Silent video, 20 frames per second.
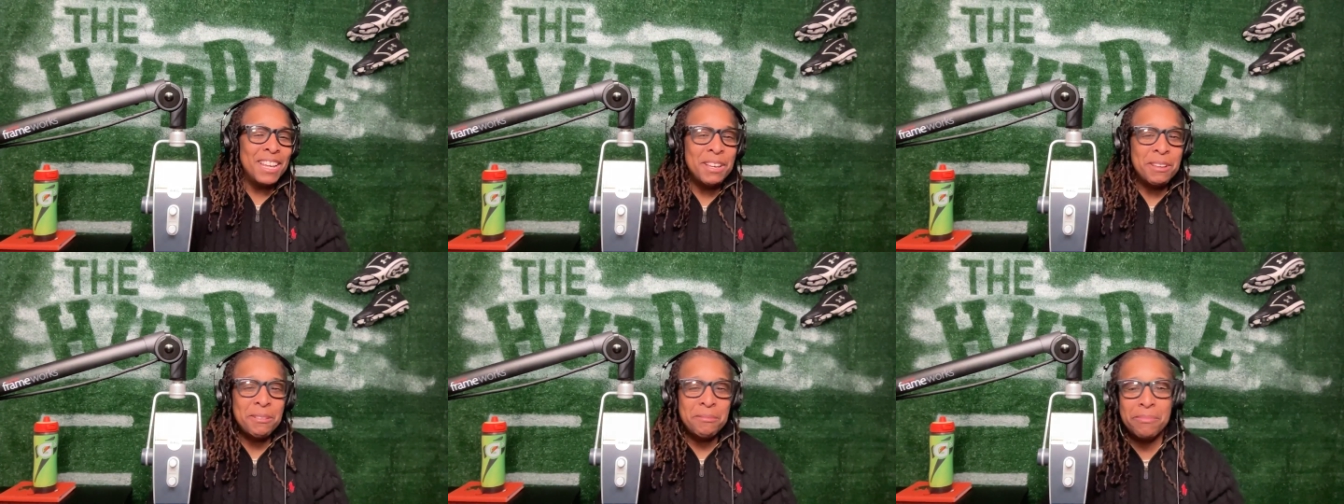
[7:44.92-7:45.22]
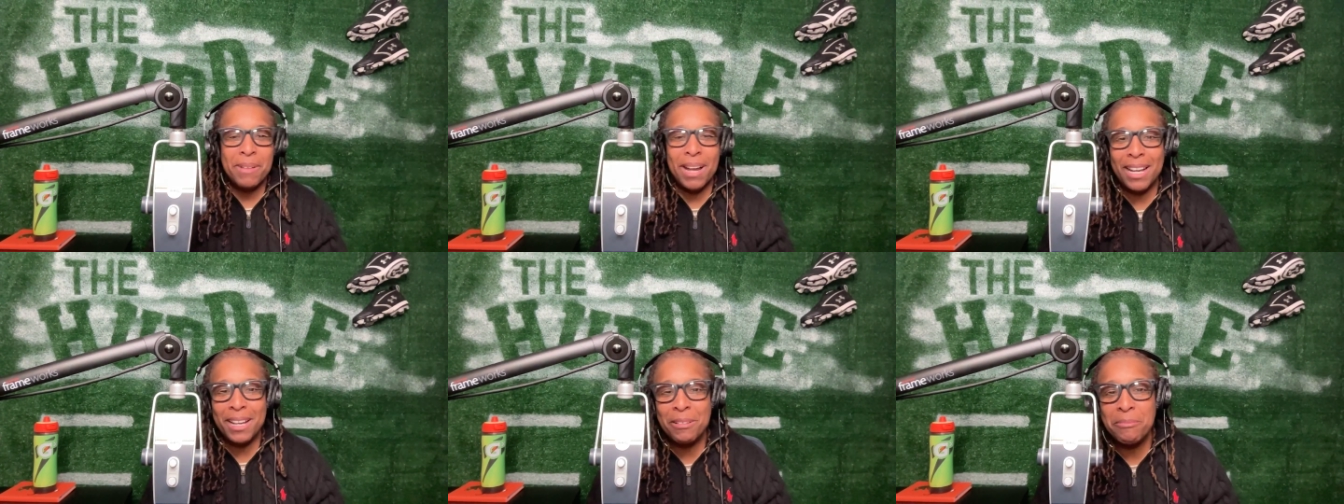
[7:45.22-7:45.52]

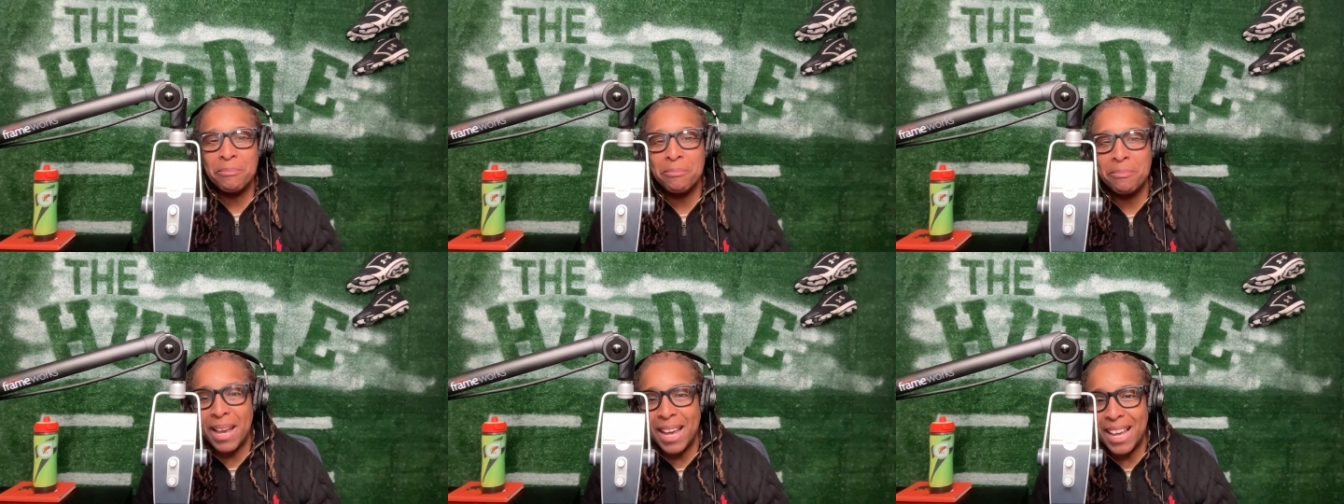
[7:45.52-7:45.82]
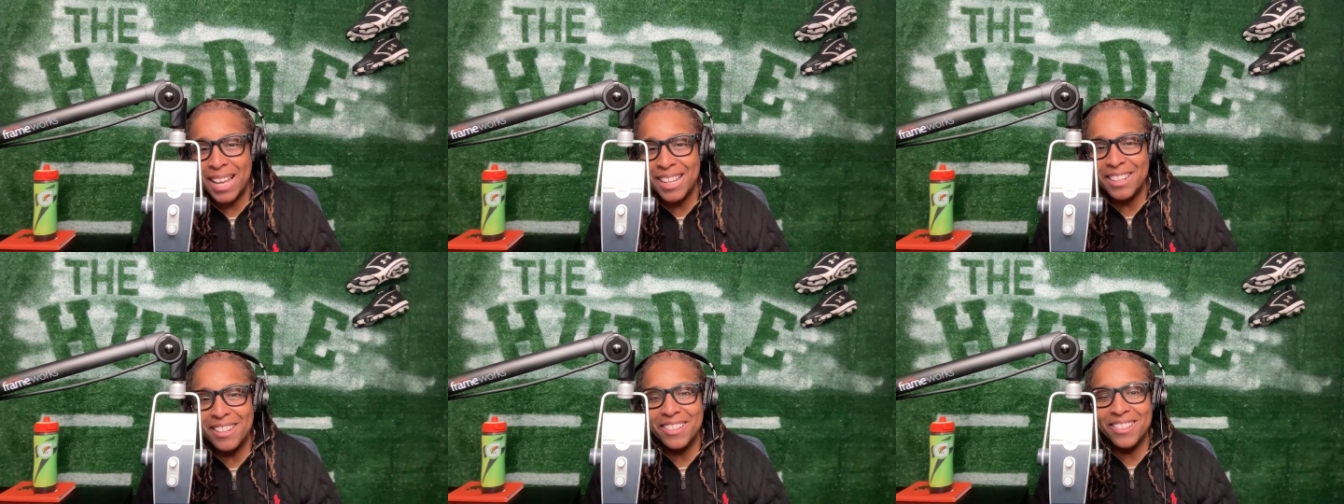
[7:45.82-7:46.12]
My
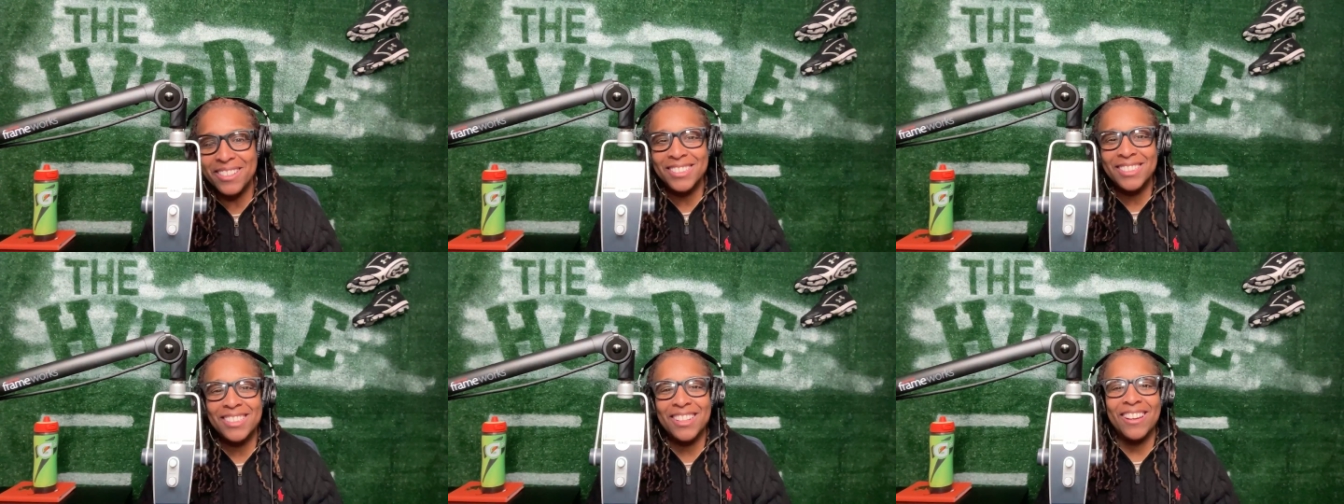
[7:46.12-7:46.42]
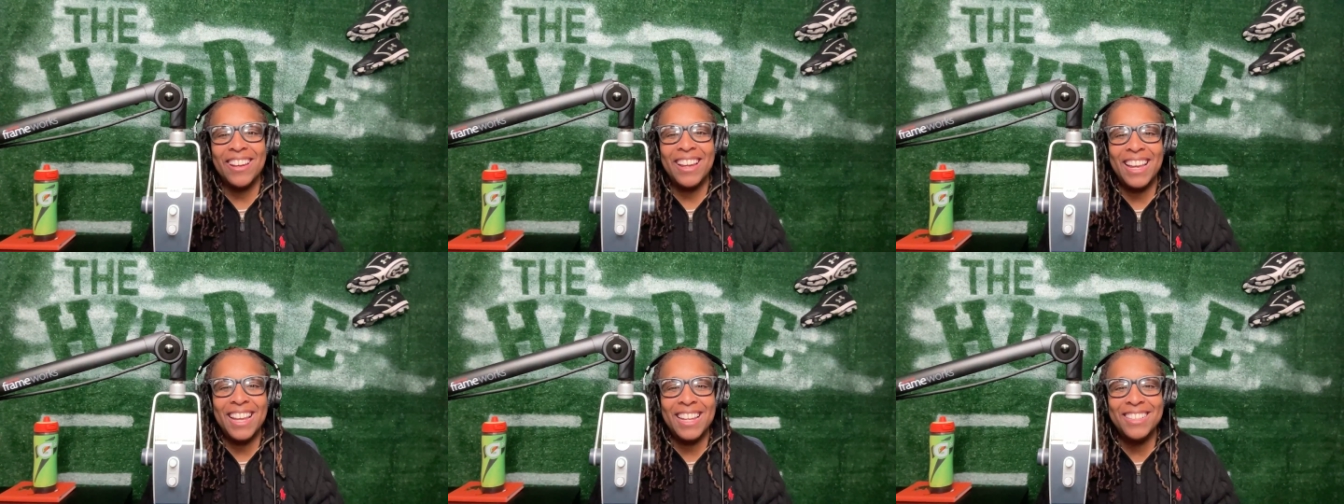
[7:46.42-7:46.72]
Commanders
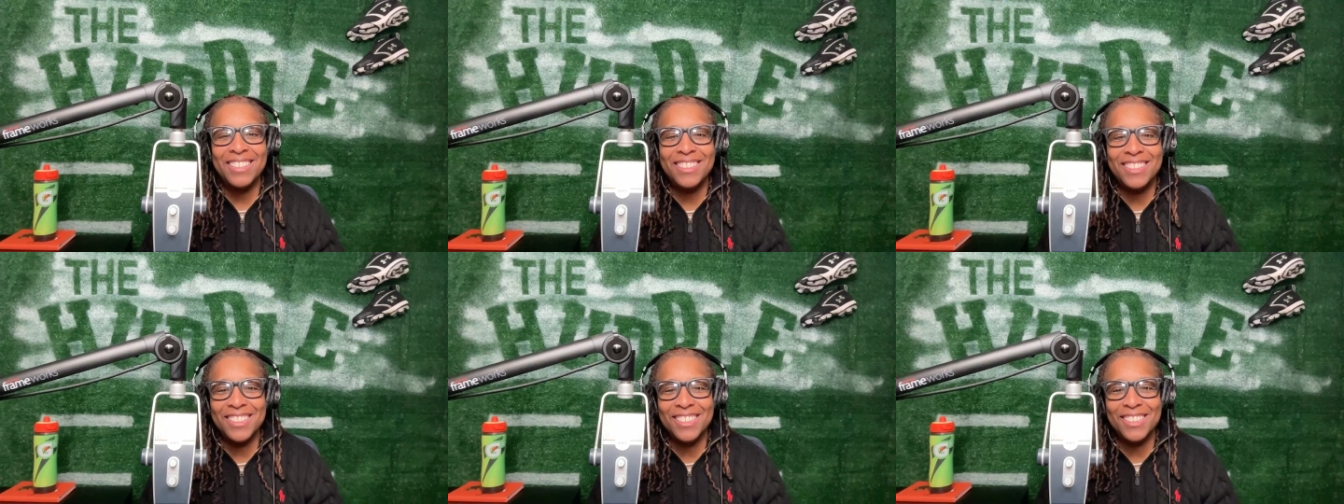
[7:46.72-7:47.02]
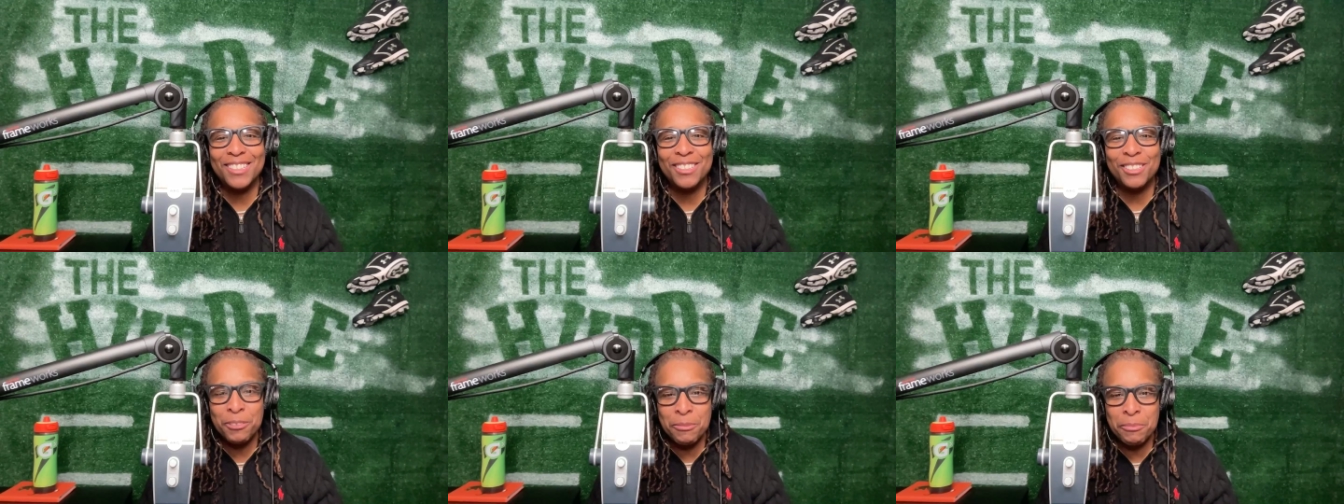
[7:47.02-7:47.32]
are heading to the
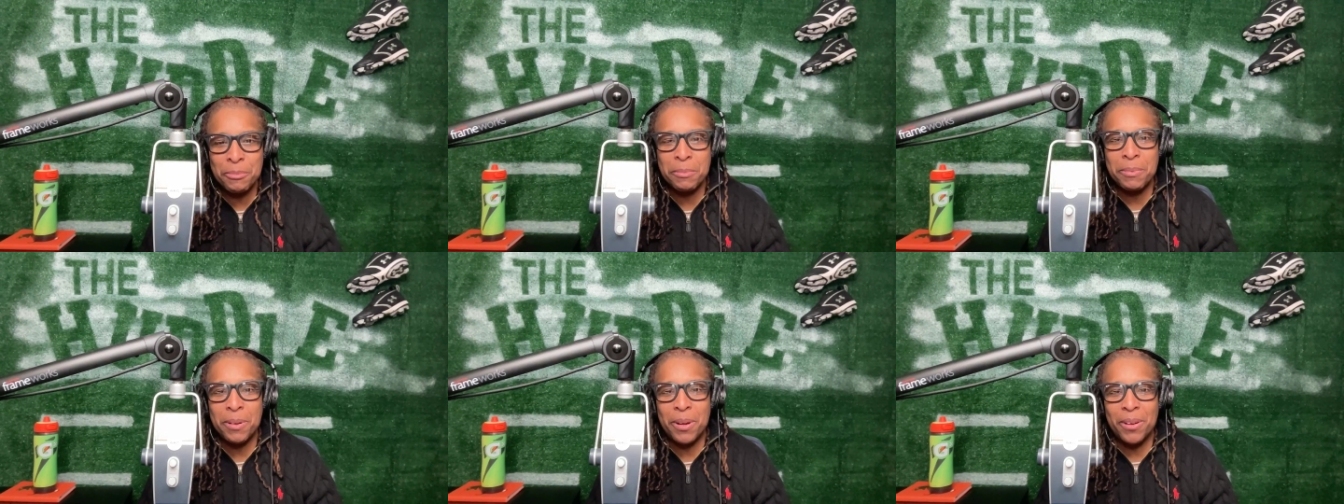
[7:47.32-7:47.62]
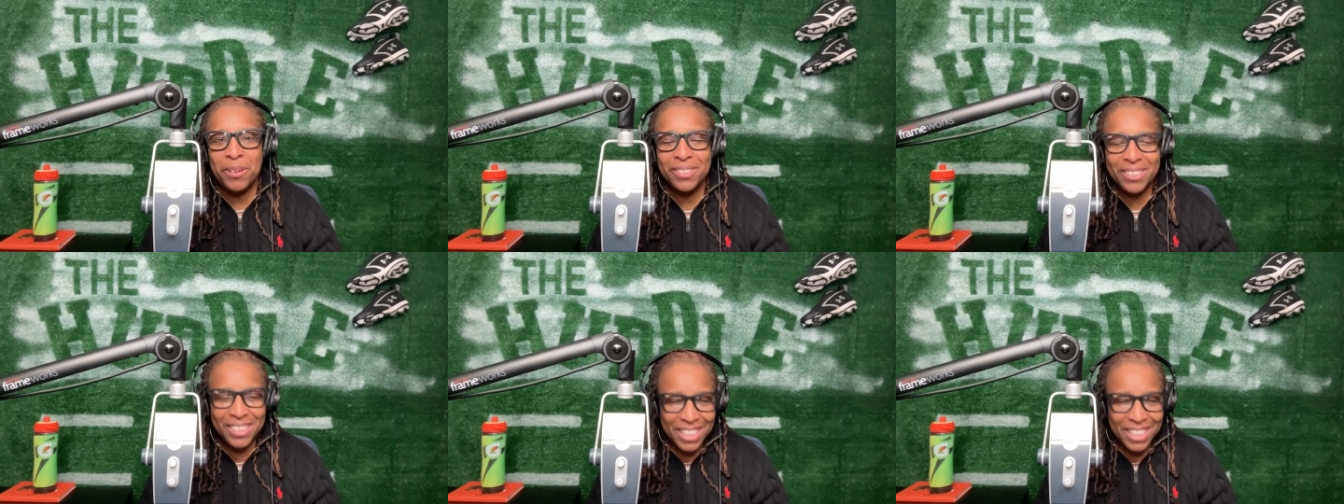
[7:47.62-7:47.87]
Super Bowl.